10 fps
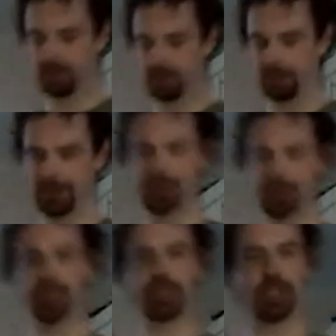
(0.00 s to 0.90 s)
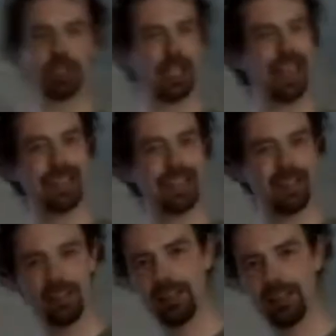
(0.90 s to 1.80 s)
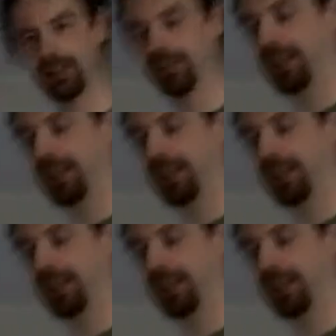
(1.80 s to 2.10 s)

I'm going to cut a slice of